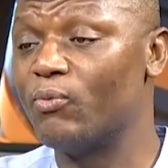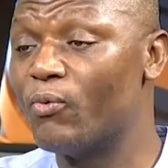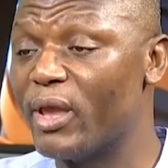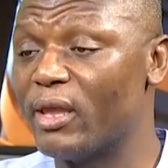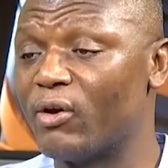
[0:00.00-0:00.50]

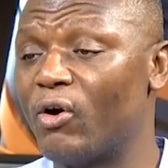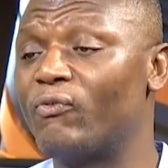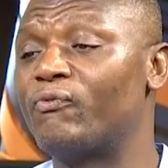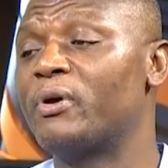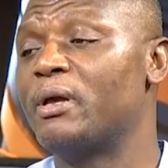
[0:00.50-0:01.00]
way
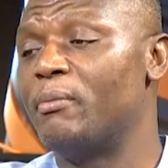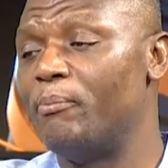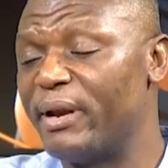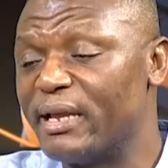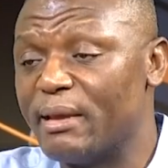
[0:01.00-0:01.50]
of
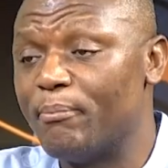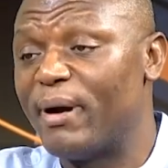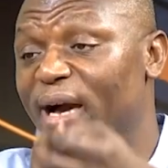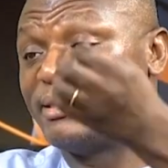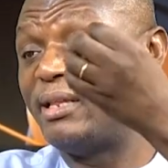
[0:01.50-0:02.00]
bringing
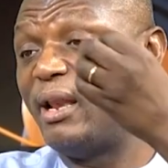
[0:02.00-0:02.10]
back the